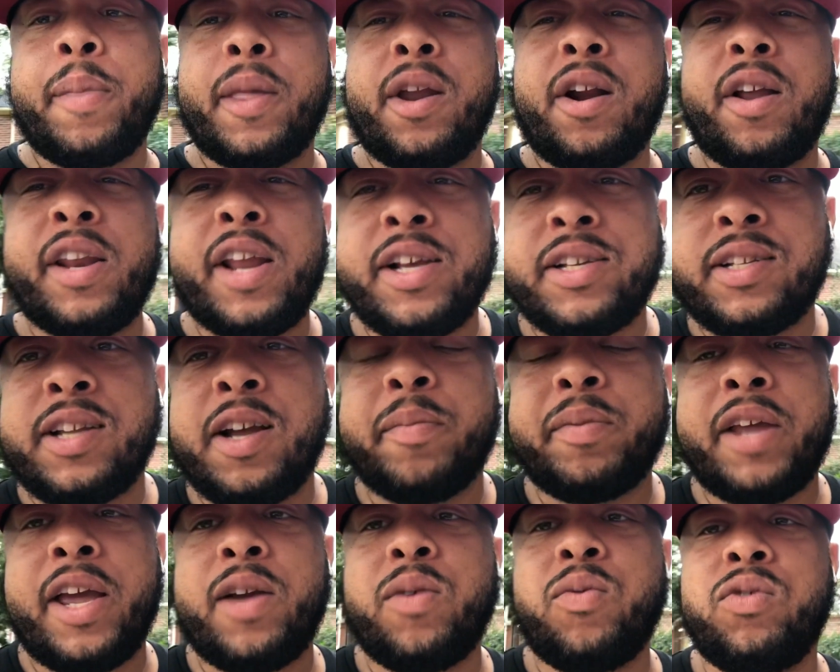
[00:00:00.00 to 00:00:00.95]
In our next
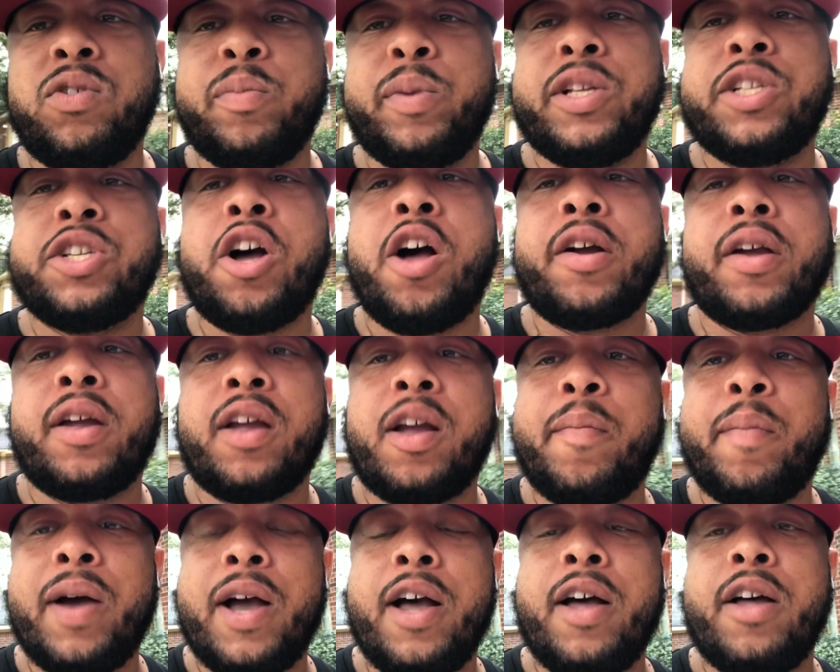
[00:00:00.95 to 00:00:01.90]
update, we'll be talking
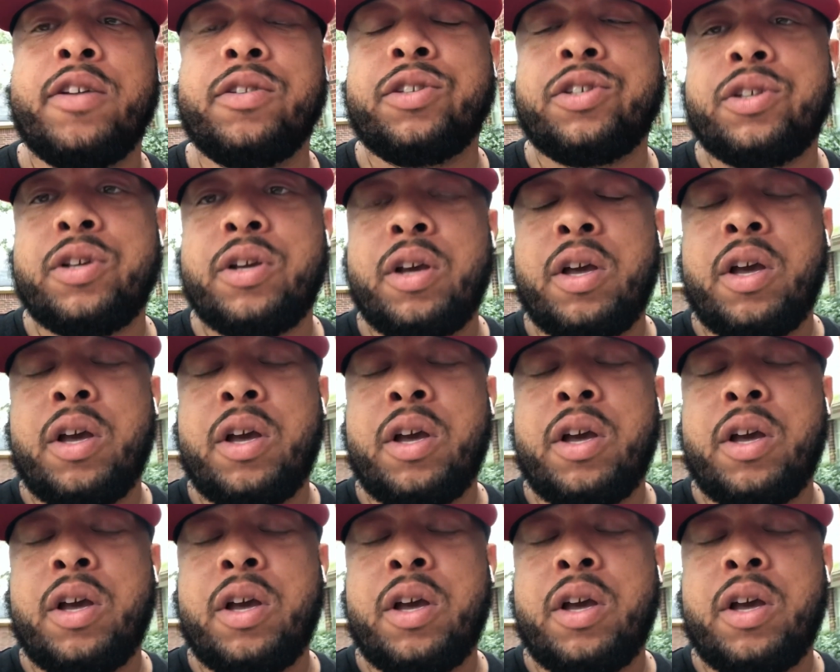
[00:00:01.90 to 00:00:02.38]
about